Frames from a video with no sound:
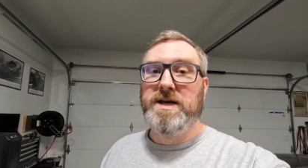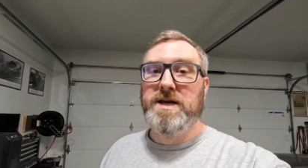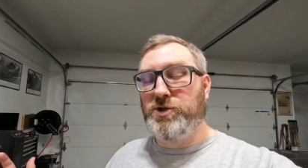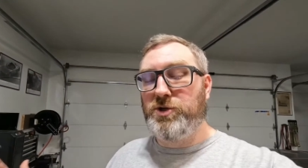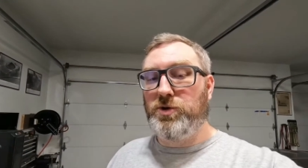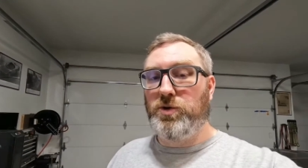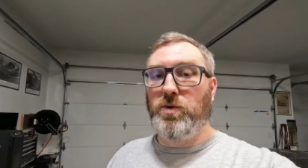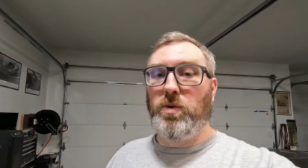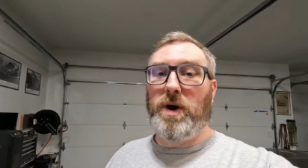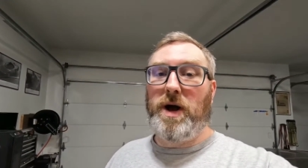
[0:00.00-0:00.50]

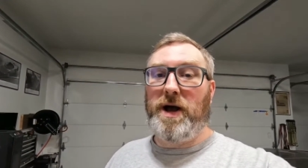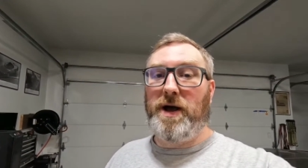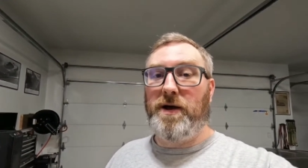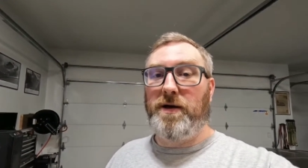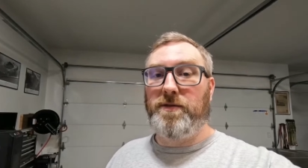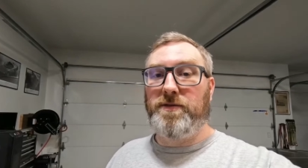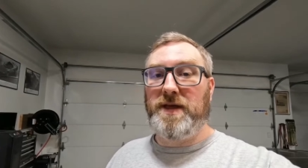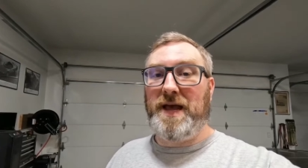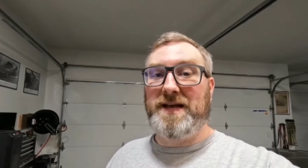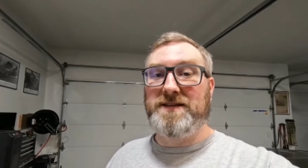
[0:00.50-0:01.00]
to
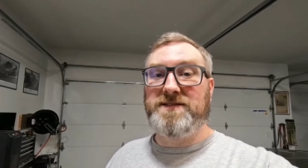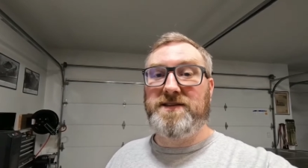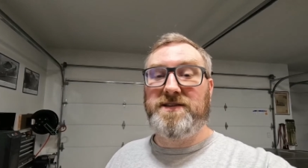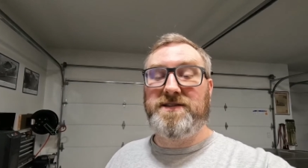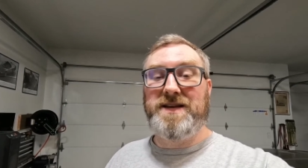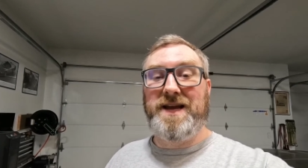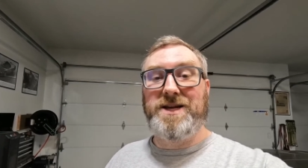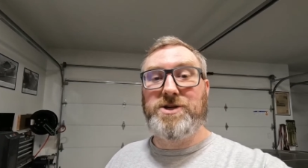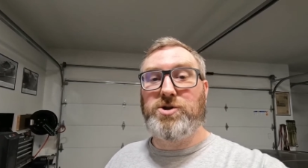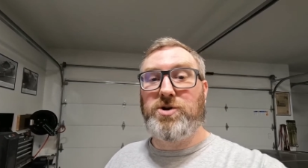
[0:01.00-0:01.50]
the
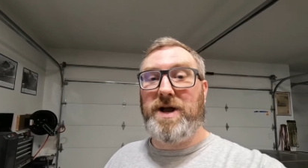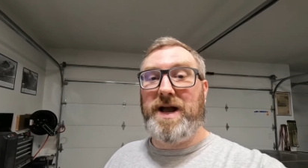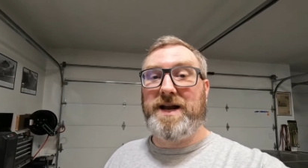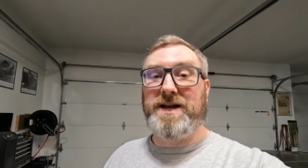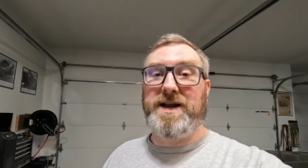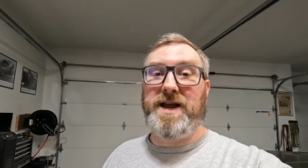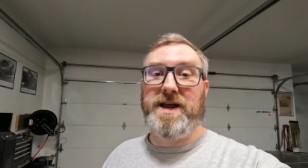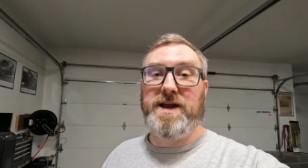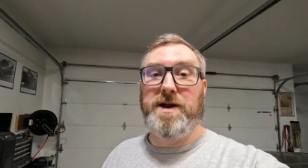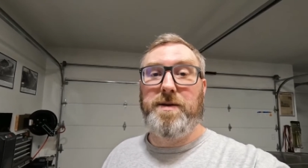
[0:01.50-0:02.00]
SCCA
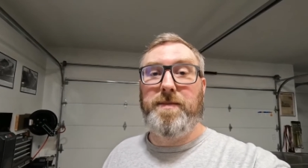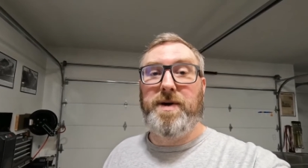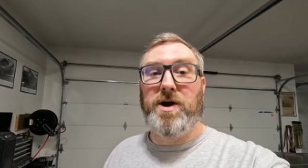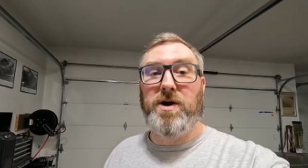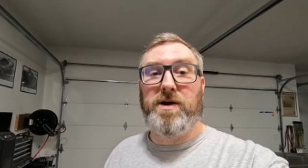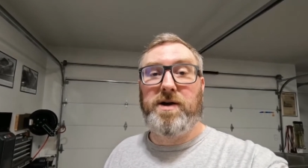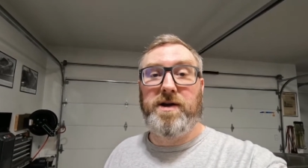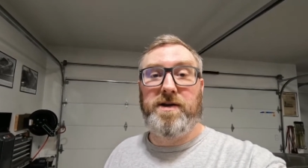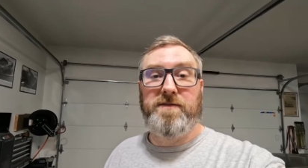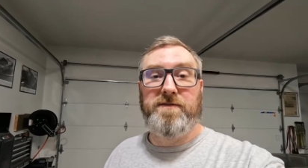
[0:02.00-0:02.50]
Track Night in
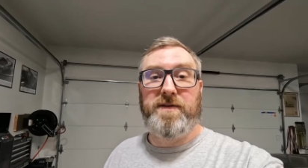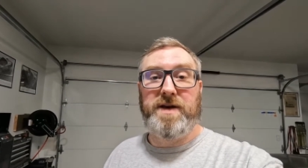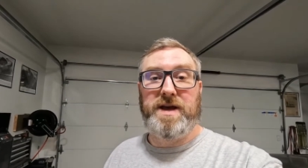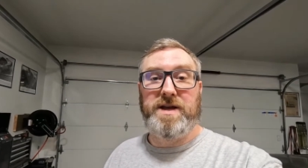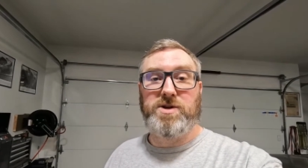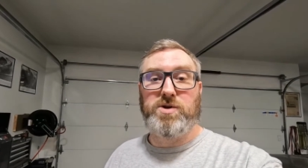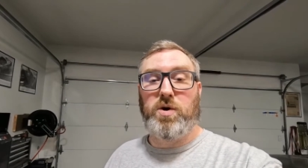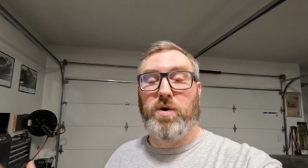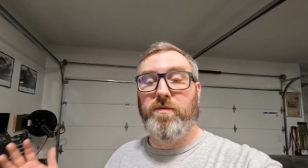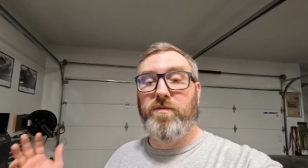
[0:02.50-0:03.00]
America
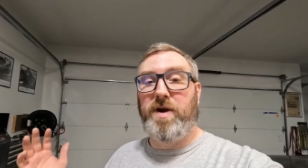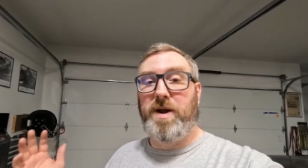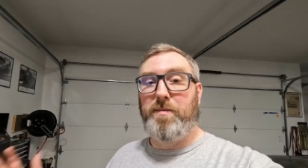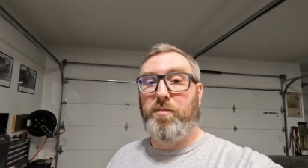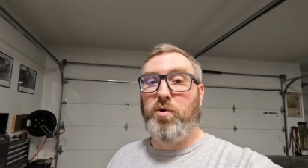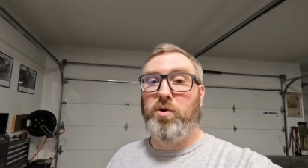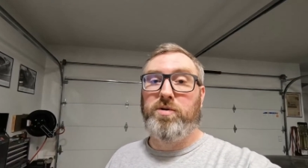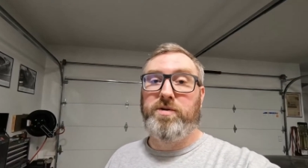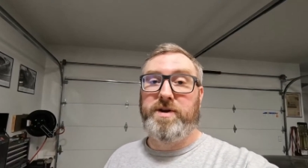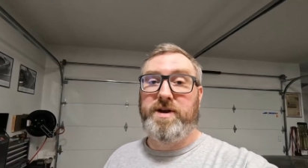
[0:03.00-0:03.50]
event over at
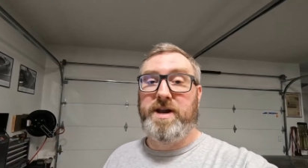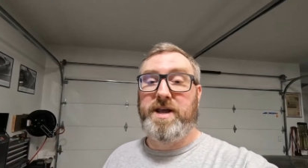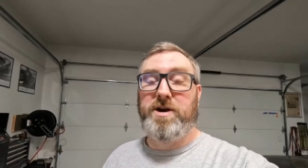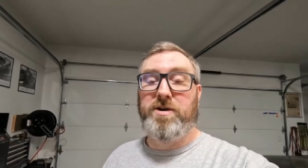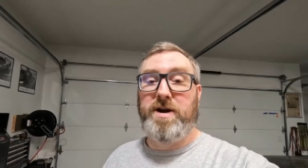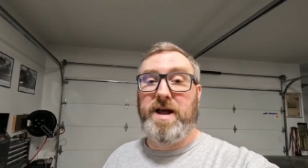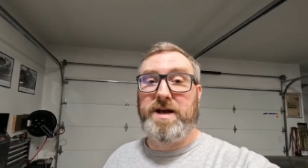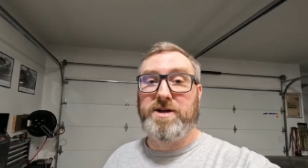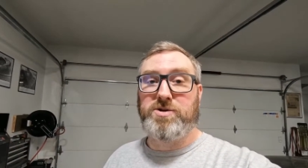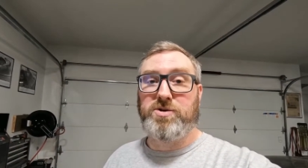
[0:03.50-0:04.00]
Portland
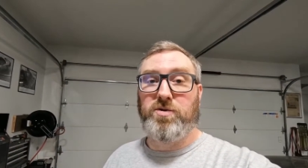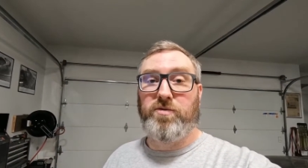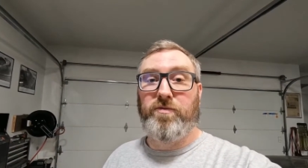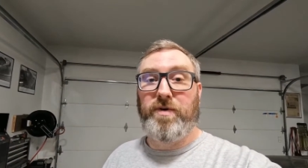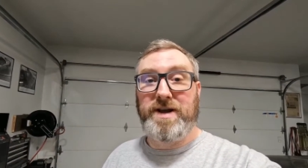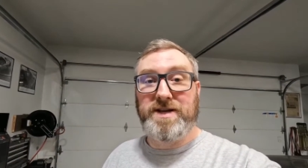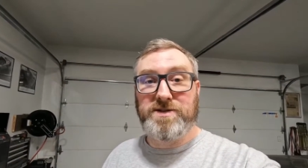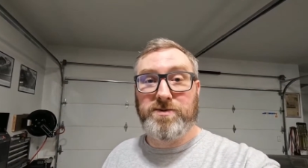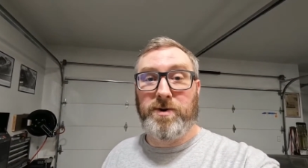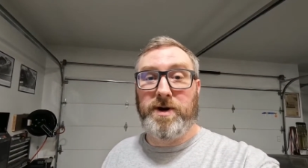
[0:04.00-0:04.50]
International
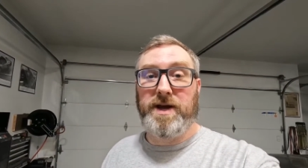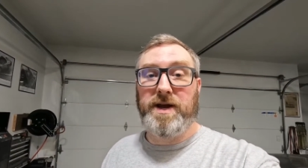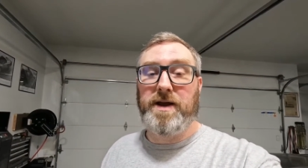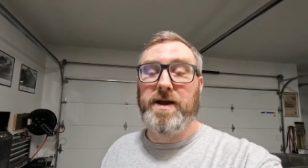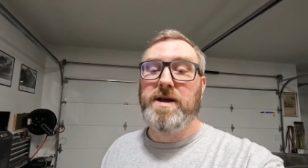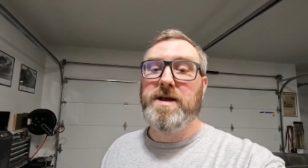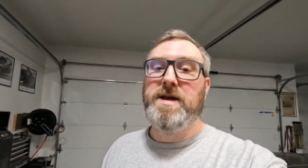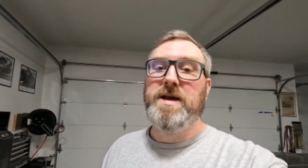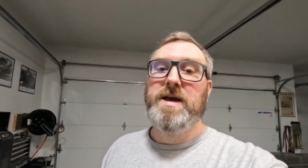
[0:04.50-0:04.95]
Raceway.